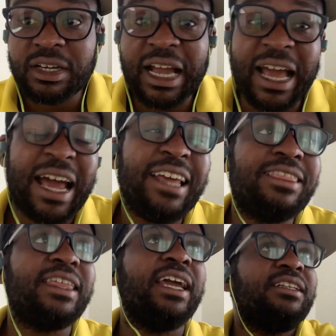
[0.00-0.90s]
and I
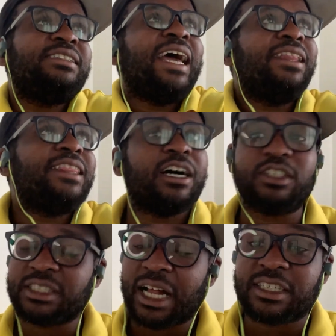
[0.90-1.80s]
think ten
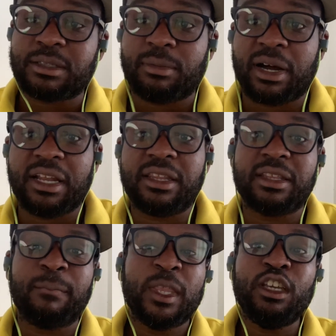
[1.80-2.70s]
thousand dollars a month,
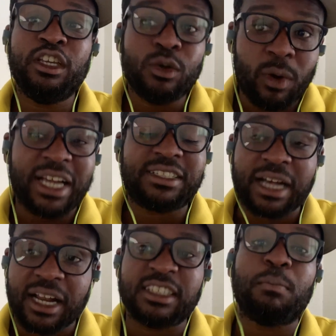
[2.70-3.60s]
U S
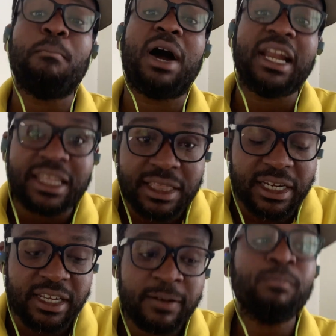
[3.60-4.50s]
dollars
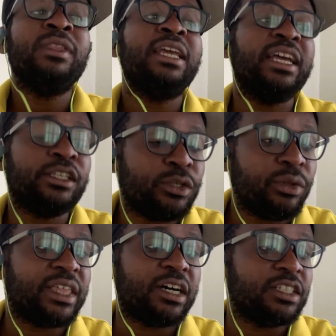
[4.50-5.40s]
monthly in two
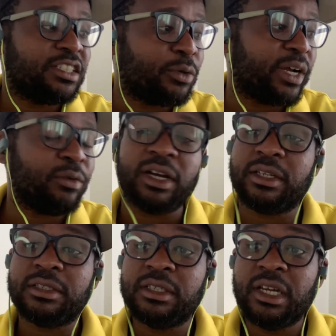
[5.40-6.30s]
thousand
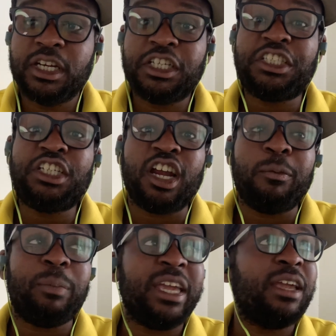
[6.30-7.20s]
twenty-one
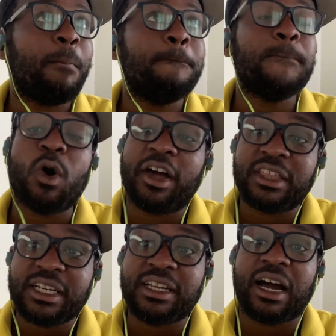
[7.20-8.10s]
should be more
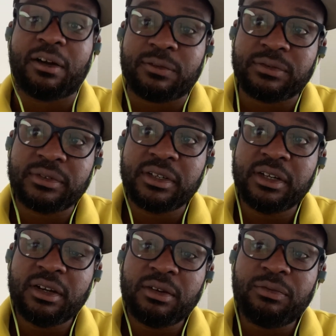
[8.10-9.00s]
than enough
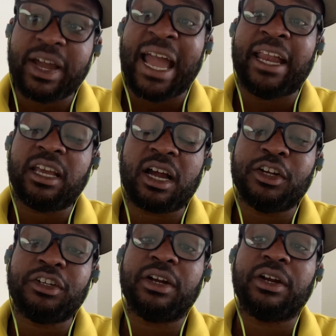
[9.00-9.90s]
for any
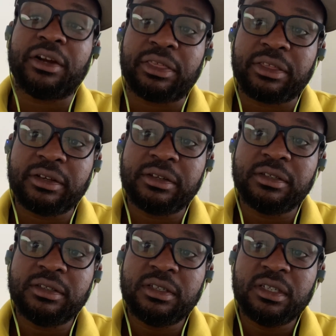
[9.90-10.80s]
country on earth.
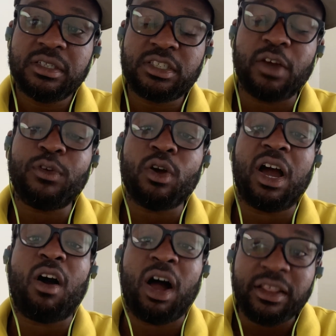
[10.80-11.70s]
So if
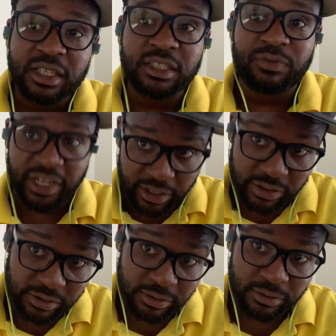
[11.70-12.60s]
you're on this
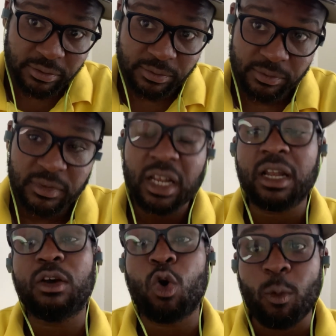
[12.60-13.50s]
video
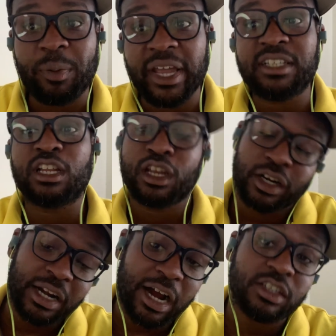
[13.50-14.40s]
hoping to
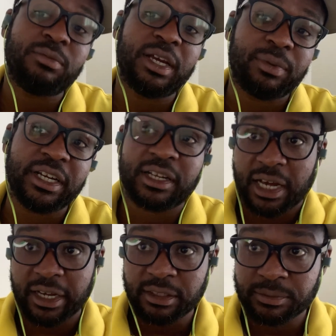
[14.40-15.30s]
learn how to make money
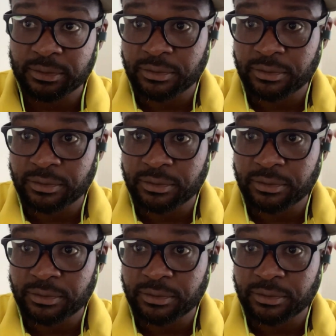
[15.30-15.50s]
online,